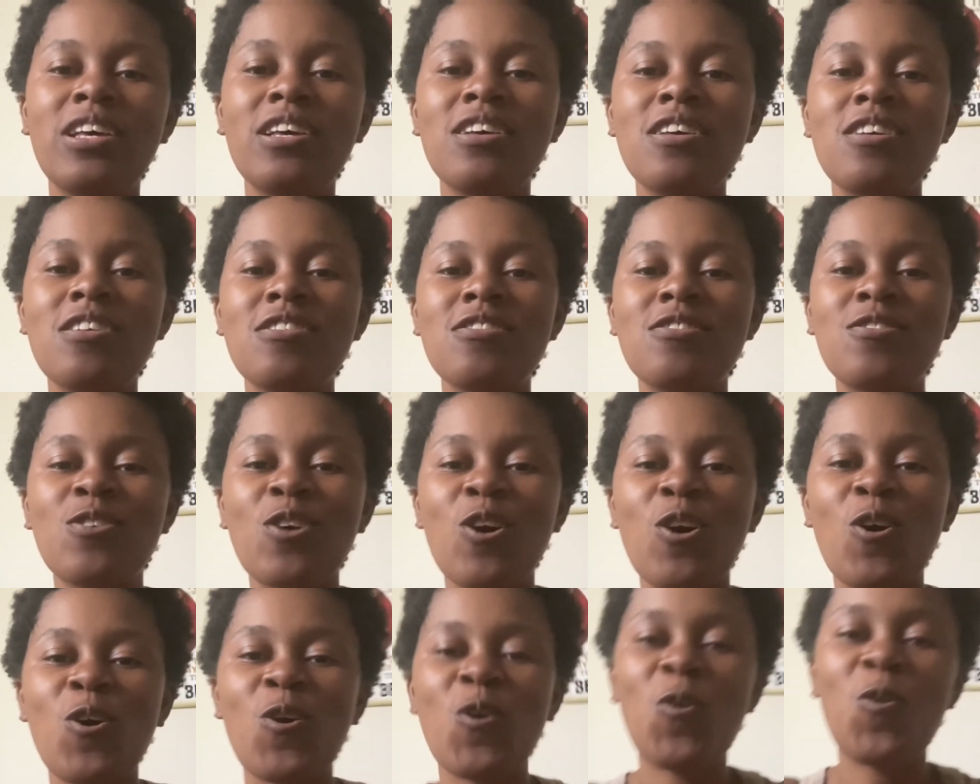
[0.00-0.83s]

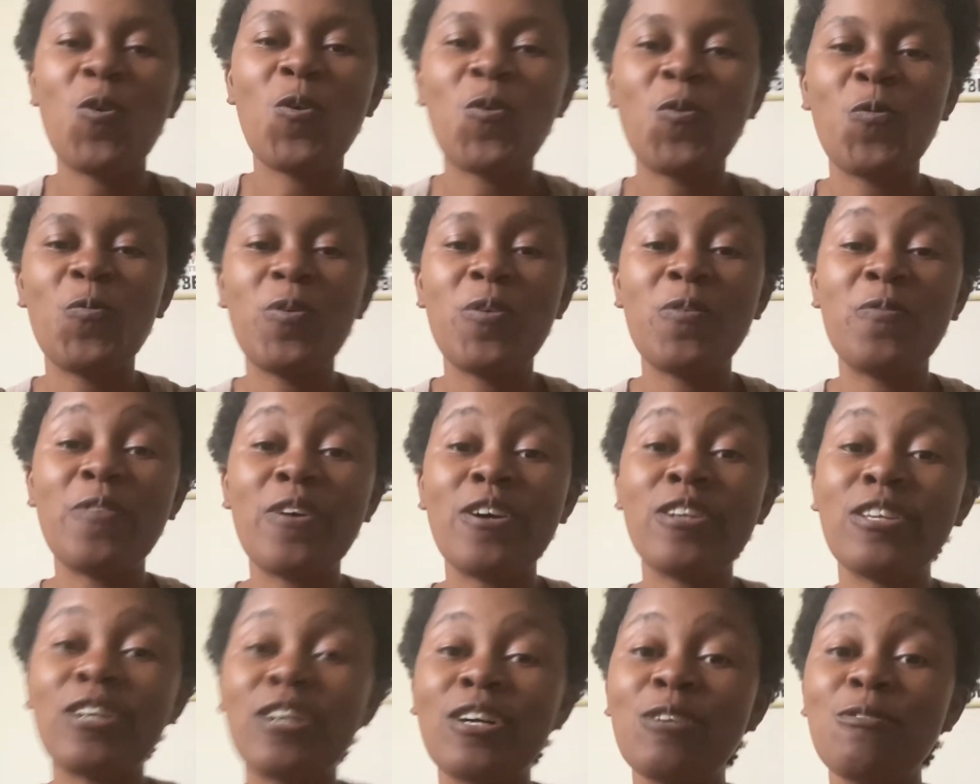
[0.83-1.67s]
So we
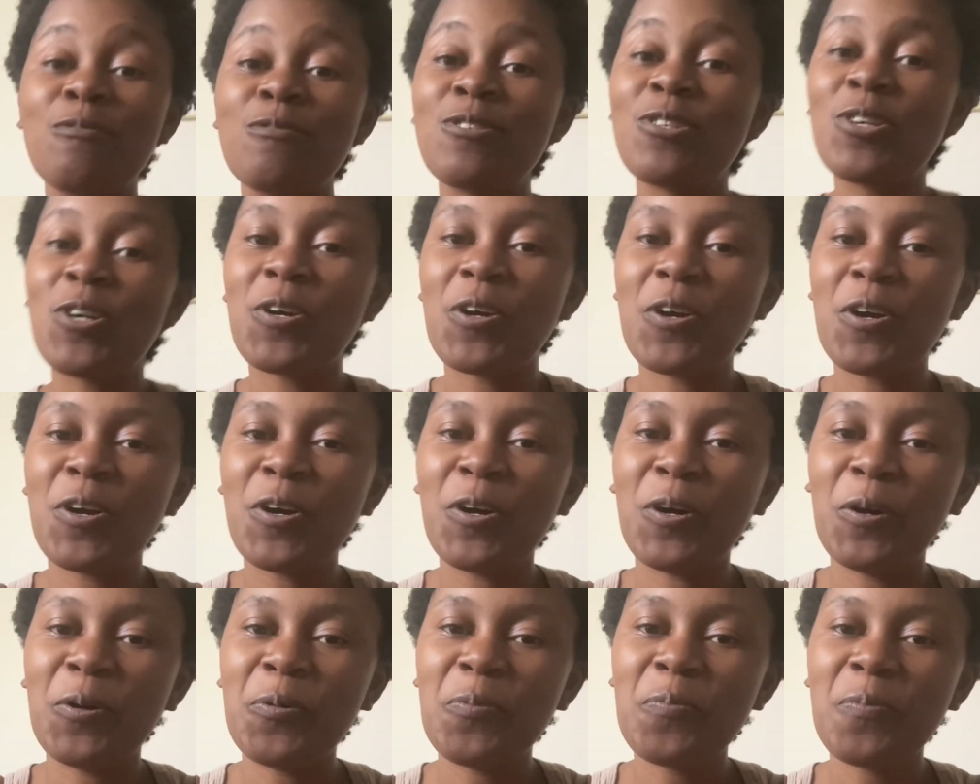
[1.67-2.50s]
found out it was a
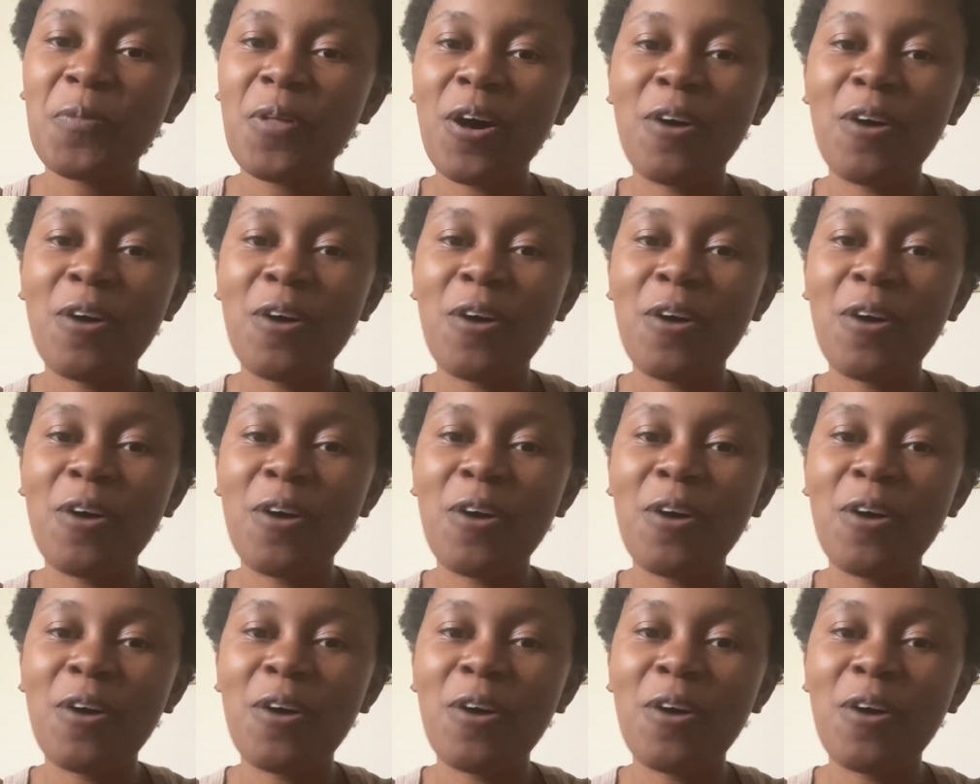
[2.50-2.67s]
girl.